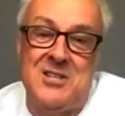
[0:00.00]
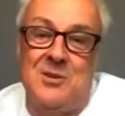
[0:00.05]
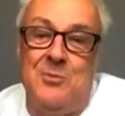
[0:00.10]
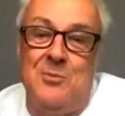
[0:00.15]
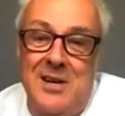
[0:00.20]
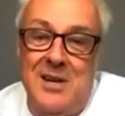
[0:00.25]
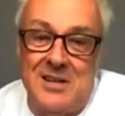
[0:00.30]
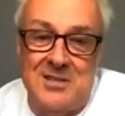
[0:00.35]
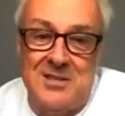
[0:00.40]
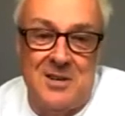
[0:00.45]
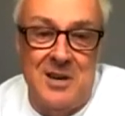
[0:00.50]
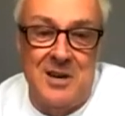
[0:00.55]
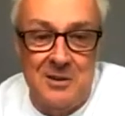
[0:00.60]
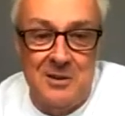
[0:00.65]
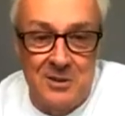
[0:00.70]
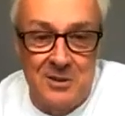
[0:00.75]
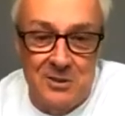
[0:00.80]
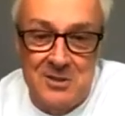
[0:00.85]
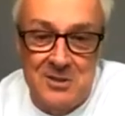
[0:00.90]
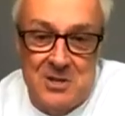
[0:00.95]
else go,
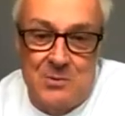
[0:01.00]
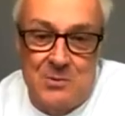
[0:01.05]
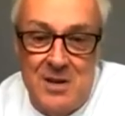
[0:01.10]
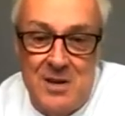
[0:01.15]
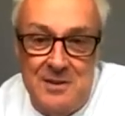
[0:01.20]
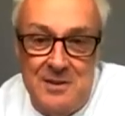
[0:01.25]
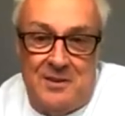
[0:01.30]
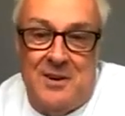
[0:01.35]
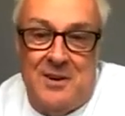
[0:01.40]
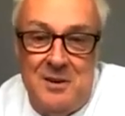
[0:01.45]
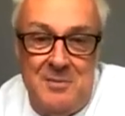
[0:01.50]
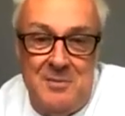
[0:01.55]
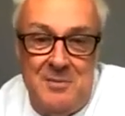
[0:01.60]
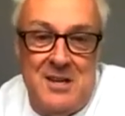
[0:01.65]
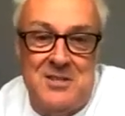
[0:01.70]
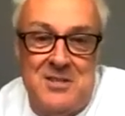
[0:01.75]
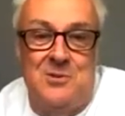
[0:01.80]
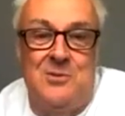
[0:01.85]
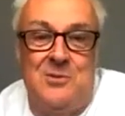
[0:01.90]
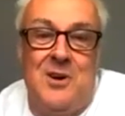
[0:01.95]
good grief,
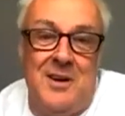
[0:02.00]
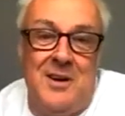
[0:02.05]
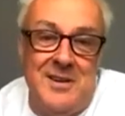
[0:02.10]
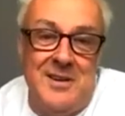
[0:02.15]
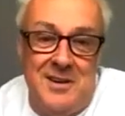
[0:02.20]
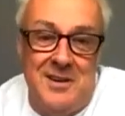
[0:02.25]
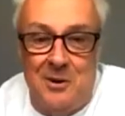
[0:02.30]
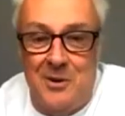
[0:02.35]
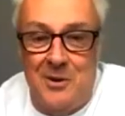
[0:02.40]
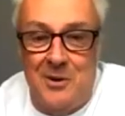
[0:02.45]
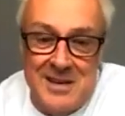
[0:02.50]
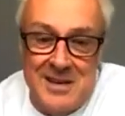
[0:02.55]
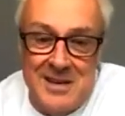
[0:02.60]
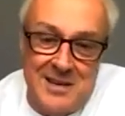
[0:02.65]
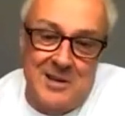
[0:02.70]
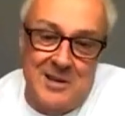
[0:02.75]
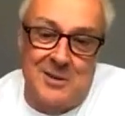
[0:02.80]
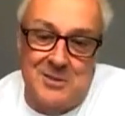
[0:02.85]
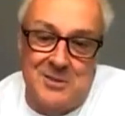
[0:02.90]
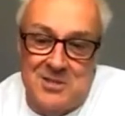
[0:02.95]
that's all right, you know what they
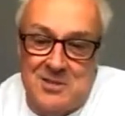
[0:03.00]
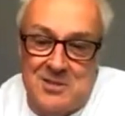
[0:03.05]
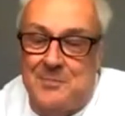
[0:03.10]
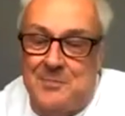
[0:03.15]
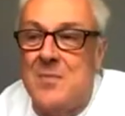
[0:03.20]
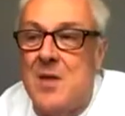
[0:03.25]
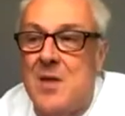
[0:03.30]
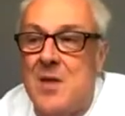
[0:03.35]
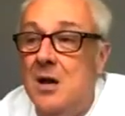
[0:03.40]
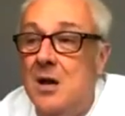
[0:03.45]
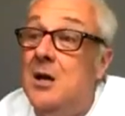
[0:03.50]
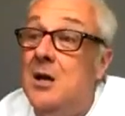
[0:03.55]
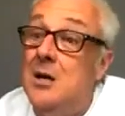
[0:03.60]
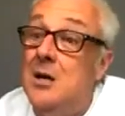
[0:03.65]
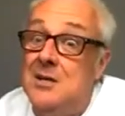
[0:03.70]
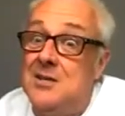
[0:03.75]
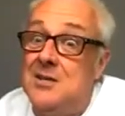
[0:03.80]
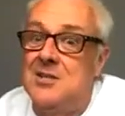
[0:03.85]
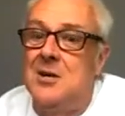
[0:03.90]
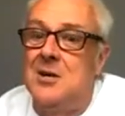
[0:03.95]
cost.
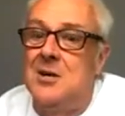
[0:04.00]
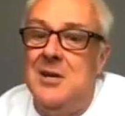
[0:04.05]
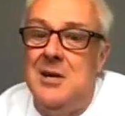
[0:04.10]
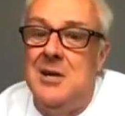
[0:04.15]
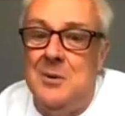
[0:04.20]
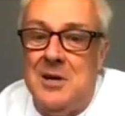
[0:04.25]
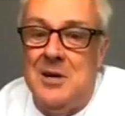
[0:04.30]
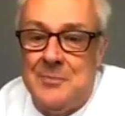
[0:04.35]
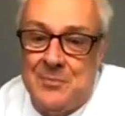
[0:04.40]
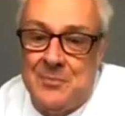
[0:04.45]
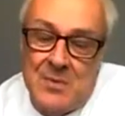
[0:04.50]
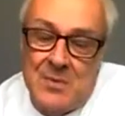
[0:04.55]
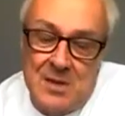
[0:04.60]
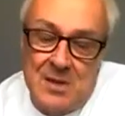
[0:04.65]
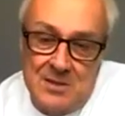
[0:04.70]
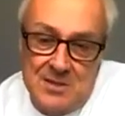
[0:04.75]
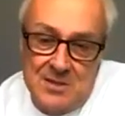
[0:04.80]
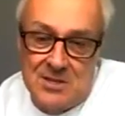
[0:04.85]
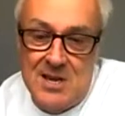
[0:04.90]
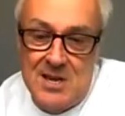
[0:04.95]
So anyway,
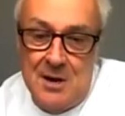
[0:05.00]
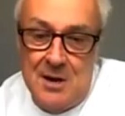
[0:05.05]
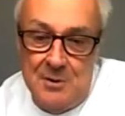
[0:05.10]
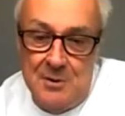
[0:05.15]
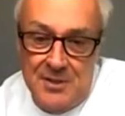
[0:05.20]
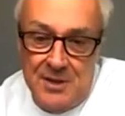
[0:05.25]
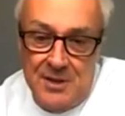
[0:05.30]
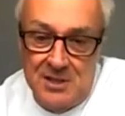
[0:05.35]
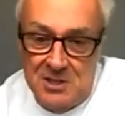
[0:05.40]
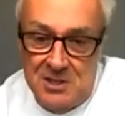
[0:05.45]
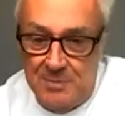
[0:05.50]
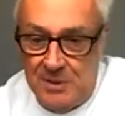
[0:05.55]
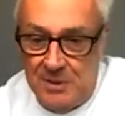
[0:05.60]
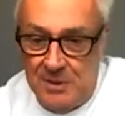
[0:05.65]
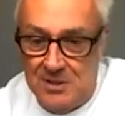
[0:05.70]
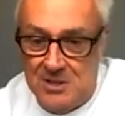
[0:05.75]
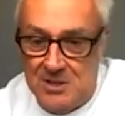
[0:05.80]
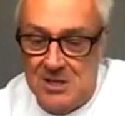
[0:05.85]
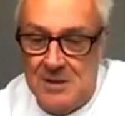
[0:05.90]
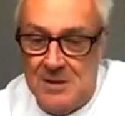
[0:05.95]
scary things,
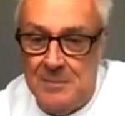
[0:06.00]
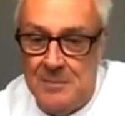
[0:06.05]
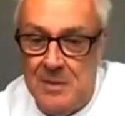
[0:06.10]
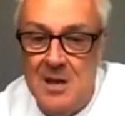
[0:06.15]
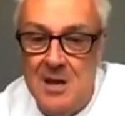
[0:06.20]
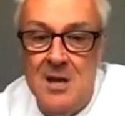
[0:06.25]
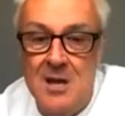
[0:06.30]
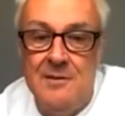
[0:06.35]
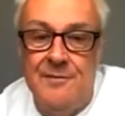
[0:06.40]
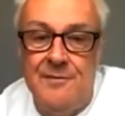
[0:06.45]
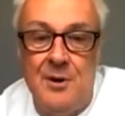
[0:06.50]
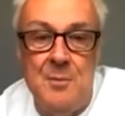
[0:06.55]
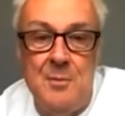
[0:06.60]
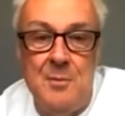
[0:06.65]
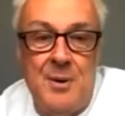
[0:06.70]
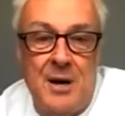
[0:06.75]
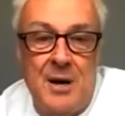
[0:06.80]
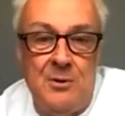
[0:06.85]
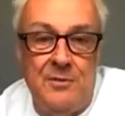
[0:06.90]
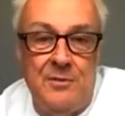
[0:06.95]
but very
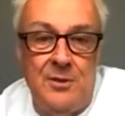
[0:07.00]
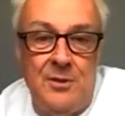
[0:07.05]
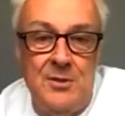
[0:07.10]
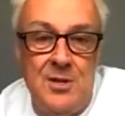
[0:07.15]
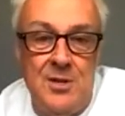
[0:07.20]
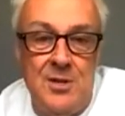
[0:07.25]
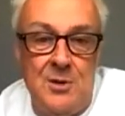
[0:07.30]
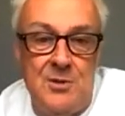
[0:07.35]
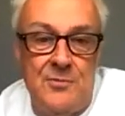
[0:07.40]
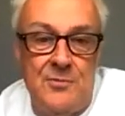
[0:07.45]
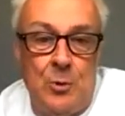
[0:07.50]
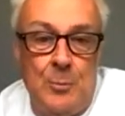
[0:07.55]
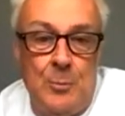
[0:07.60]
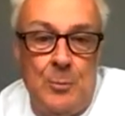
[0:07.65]
powerful and useful.